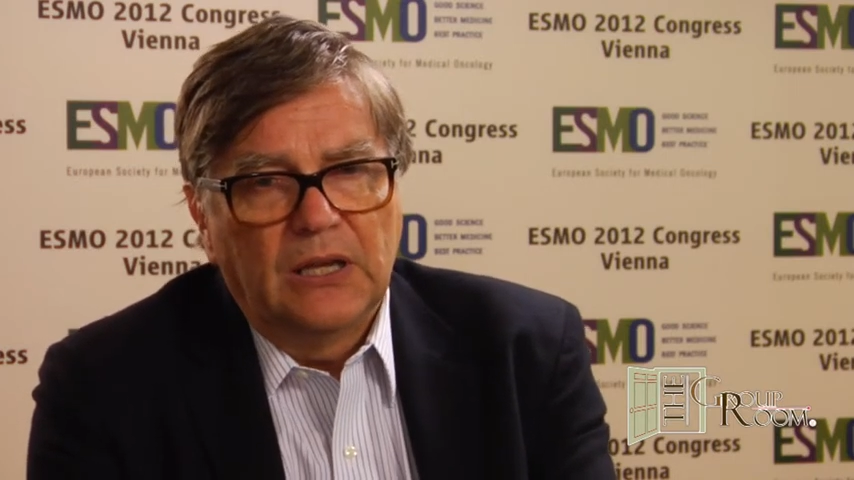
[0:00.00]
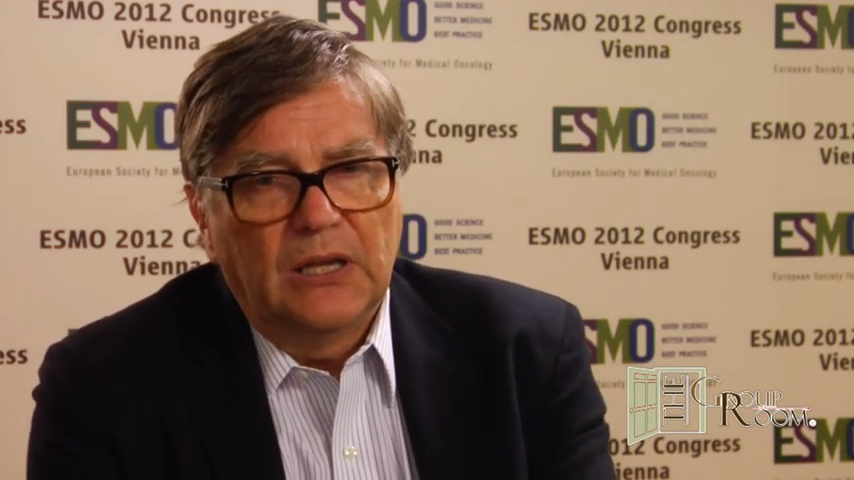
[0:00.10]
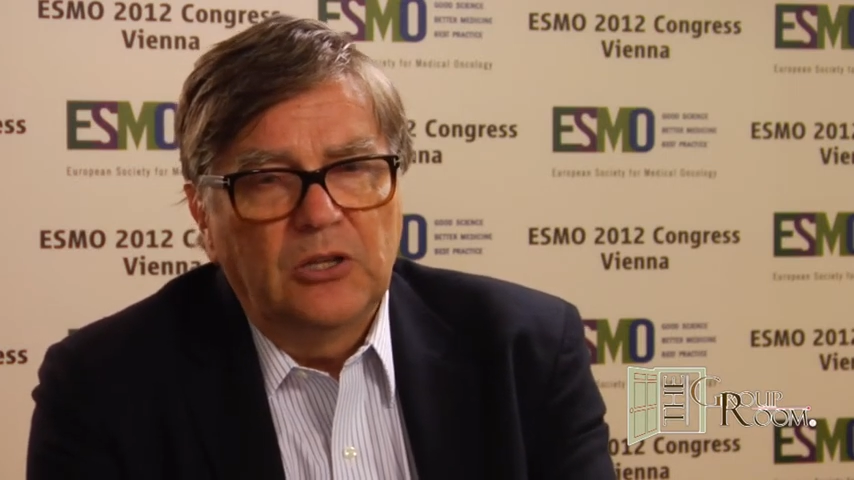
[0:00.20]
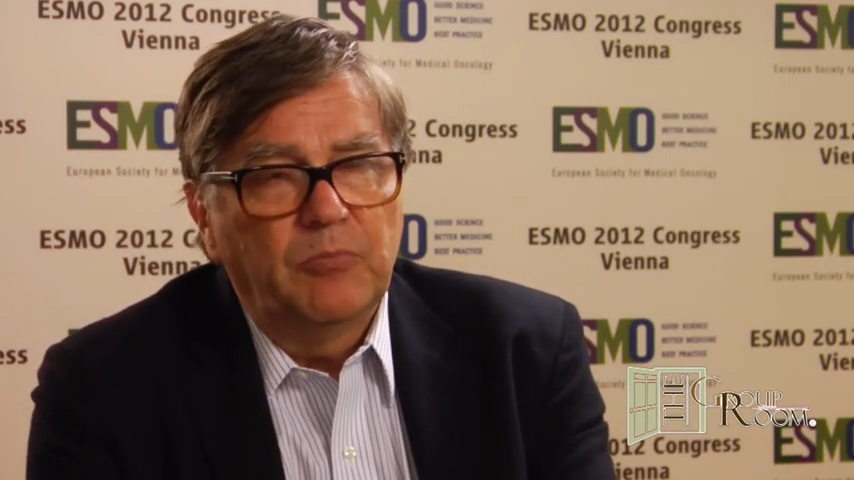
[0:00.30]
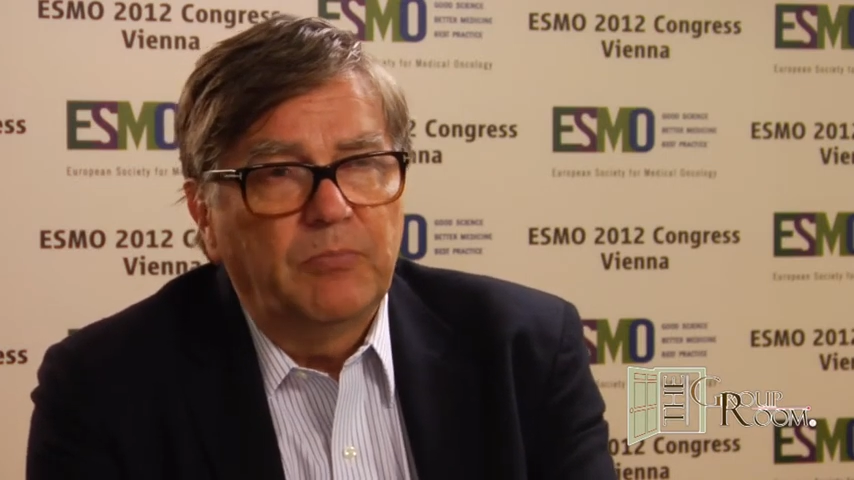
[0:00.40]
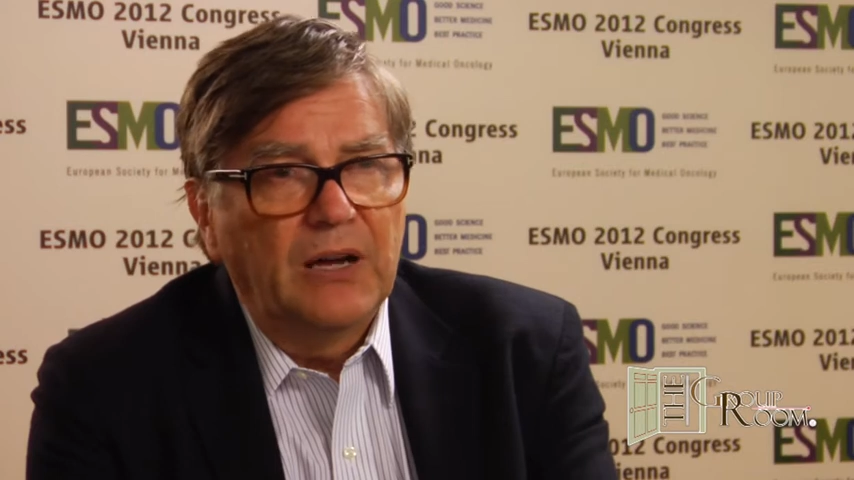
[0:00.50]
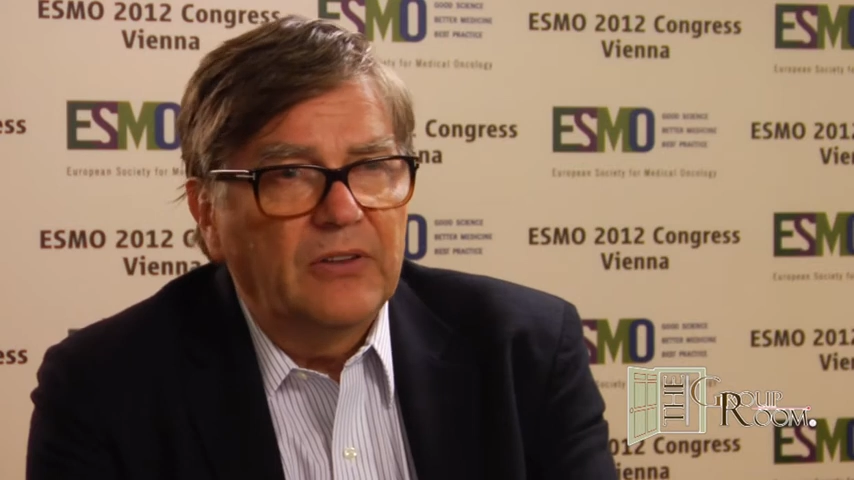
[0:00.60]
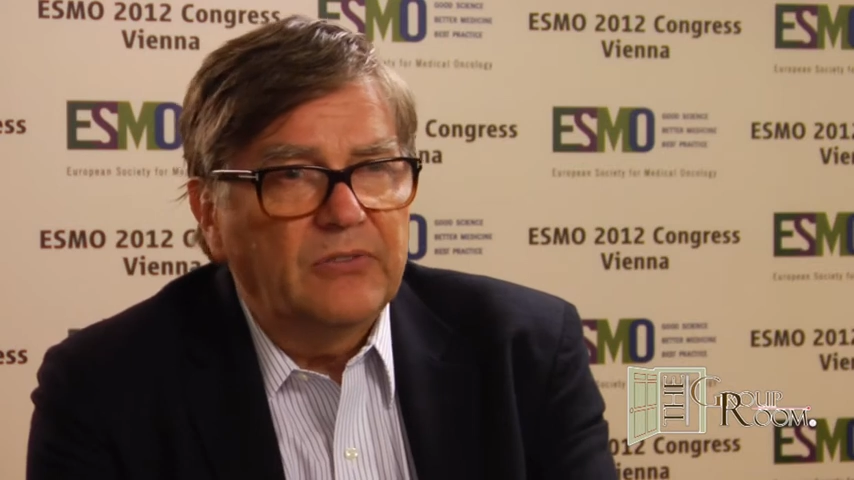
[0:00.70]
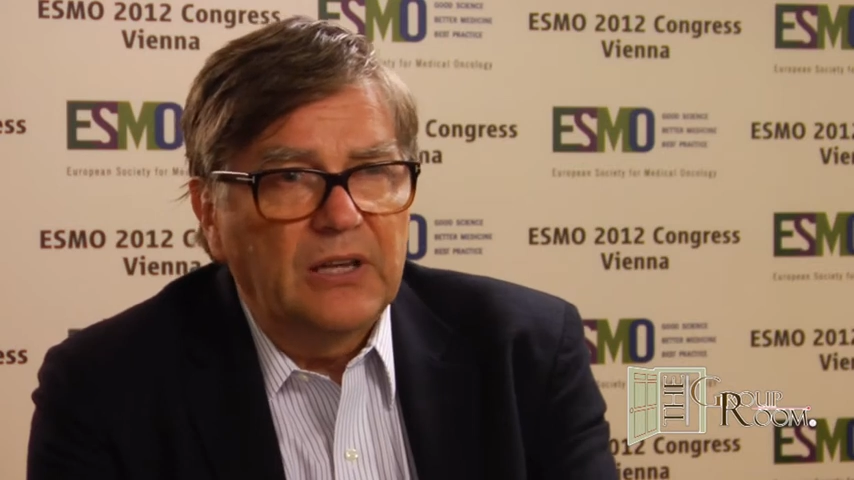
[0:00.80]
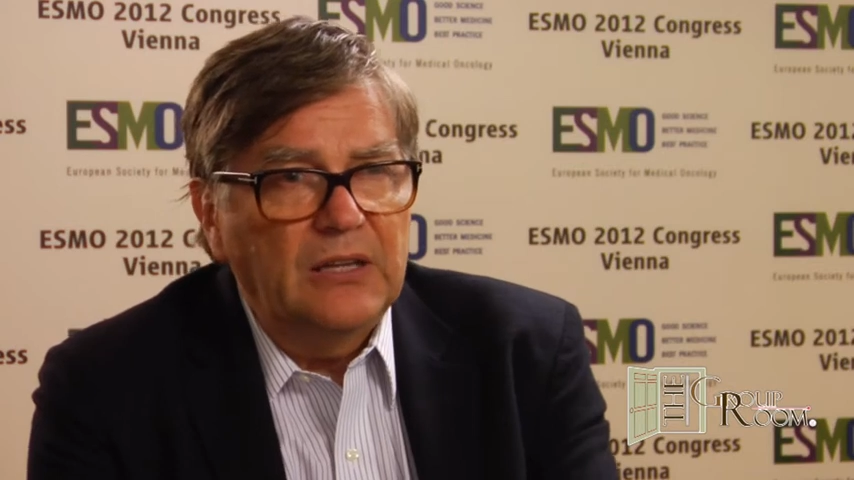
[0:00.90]
In the
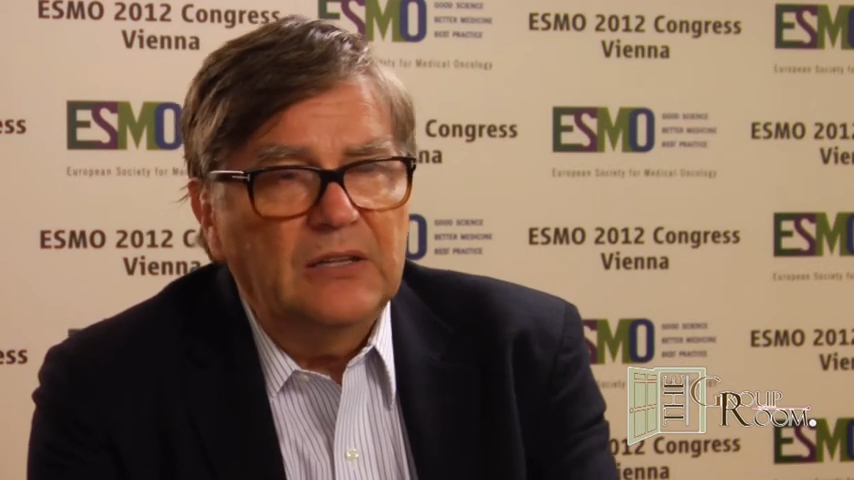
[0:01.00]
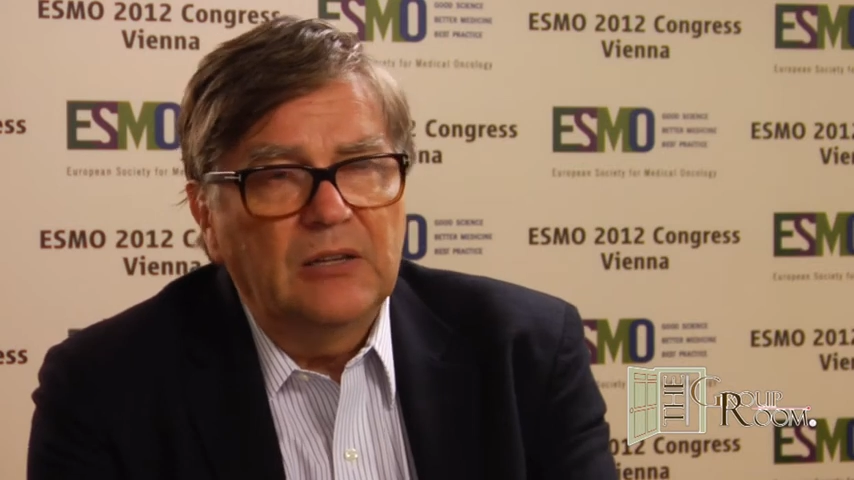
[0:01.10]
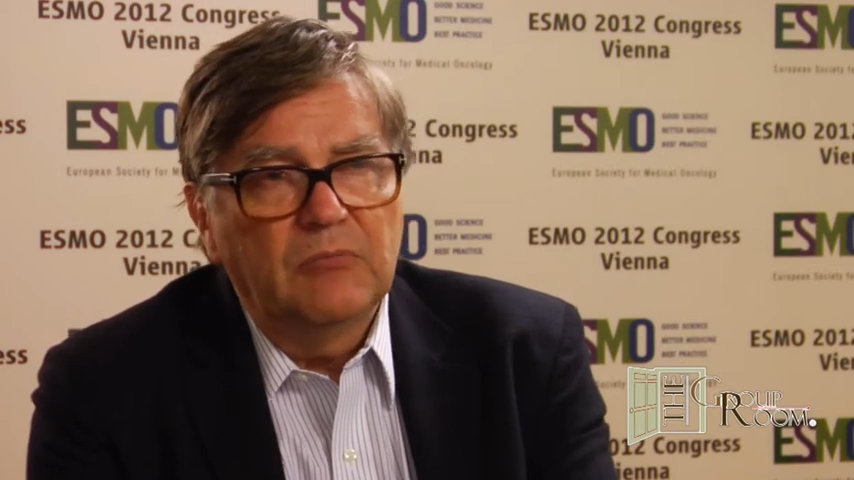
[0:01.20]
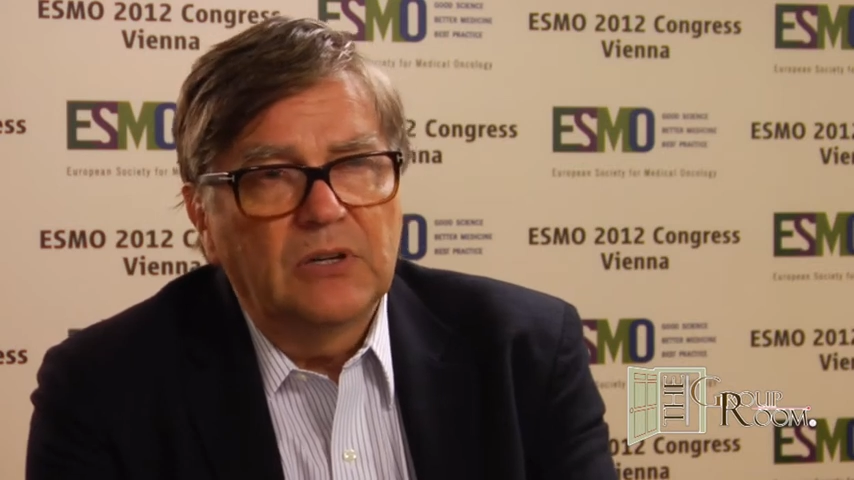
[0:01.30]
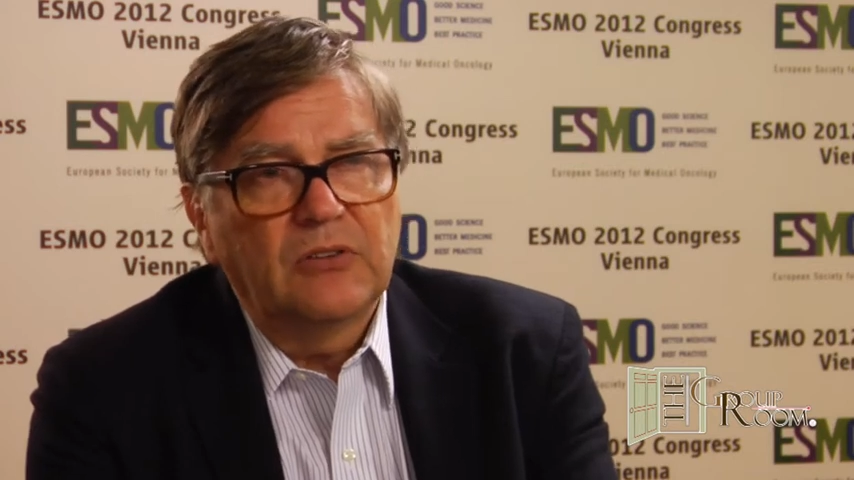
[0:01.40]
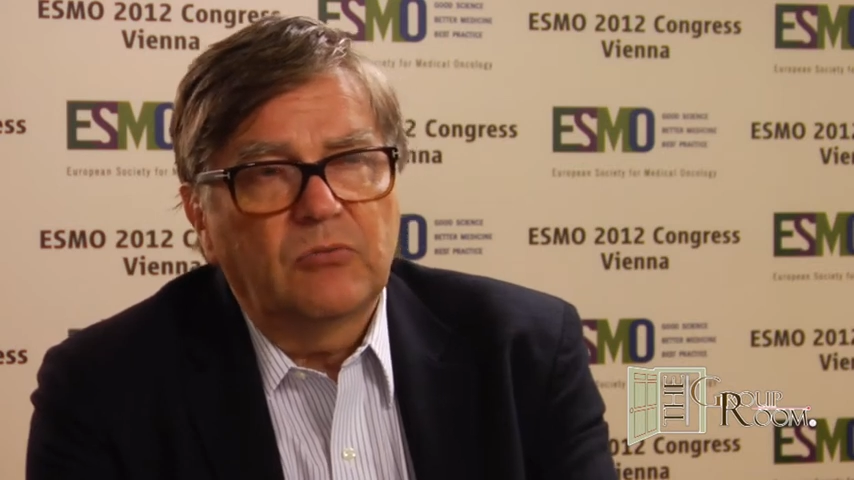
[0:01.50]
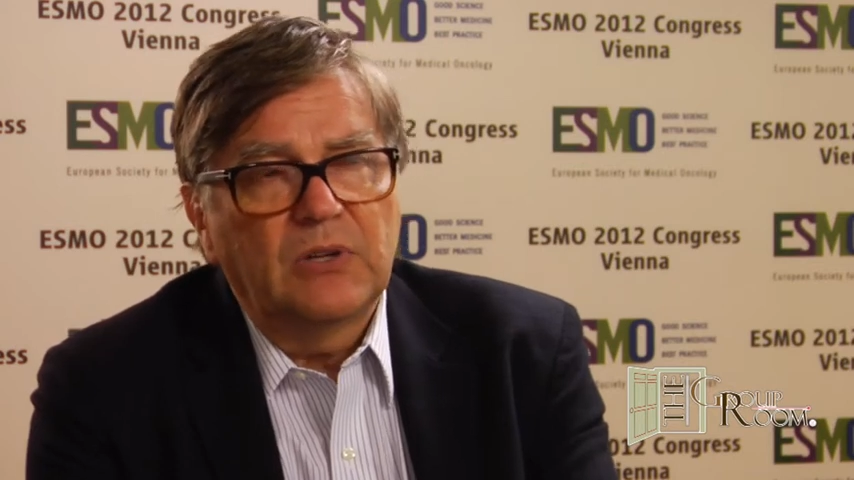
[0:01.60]
past 18 months,